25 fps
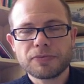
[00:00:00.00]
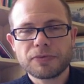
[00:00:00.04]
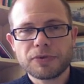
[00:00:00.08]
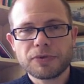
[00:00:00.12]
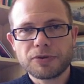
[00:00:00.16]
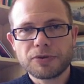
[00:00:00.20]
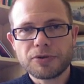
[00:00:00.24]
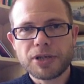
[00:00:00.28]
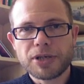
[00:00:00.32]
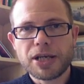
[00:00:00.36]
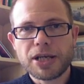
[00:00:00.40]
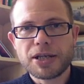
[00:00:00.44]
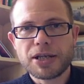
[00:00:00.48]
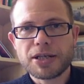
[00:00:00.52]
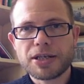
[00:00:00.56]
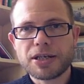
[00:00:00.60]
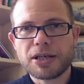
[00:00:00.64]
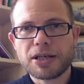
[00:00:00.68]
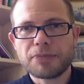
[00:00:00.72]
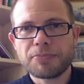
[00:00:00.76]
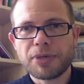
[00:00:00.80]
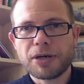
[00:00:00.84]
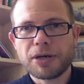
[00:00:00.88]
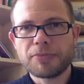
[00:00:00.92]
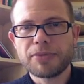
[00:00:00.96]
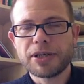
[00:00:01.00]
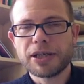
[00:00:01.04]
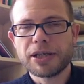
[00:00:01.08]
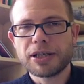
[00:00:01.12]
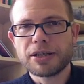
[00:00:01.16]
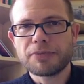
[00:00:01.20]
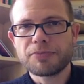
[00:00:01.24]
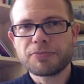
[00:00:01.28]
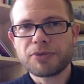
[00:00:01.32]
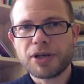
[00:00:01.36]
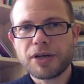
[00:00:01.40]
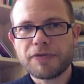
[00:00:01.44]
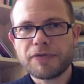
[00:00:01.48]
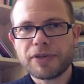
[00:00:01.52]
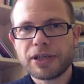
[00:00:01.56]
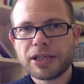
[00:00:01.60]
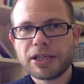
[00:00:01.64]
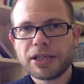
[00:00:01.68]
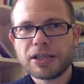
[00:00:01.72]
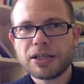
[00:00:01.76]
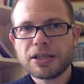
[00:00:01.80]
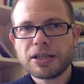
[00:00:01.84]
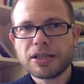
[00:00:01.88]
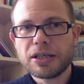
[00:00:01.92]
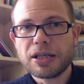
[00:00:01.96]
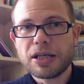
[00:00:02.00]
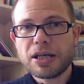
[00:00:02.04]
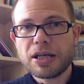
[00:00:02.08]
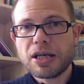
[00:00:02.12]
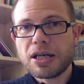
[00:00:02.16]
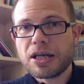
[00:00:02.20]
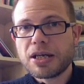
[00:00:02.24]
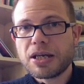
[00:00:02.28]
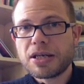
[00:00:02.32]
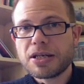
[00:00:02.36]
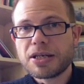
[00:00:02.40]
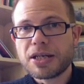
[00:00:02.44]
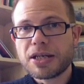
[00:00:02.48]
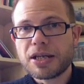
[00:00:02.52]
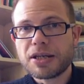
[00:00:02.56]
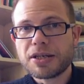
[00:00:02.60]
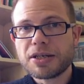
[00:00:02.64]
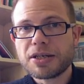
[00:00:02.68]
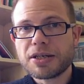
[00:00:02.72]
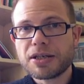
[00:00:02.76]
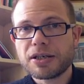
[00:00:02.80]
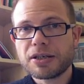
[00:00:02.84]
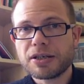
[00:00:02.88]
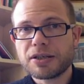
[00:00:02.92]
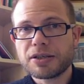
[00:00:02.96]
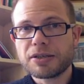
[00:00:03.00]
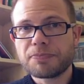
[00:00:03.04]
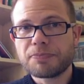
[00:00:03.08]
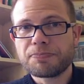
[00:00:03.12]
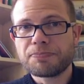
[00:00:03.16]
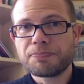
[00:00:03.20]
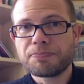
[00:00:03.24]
creates a public and a private key, sends the